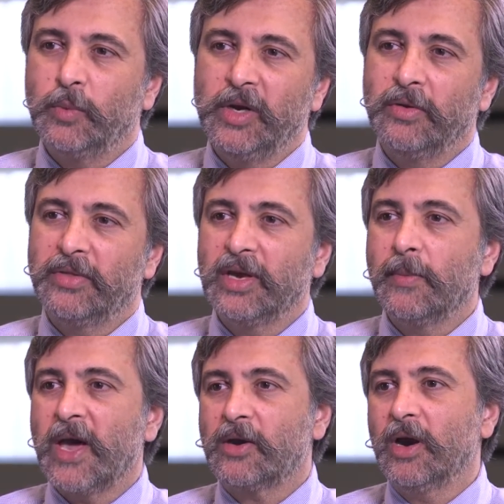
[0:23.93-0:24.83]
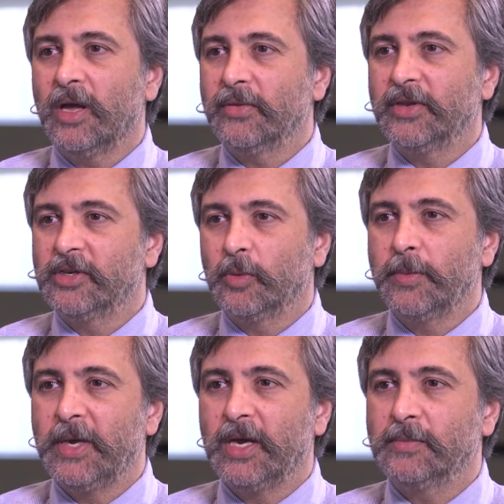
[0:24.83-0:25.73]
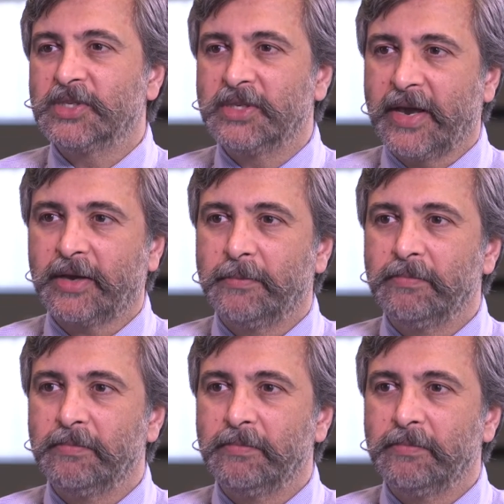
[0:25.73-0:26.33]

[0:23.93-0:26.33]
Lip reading: We don't think about our health until we become sick.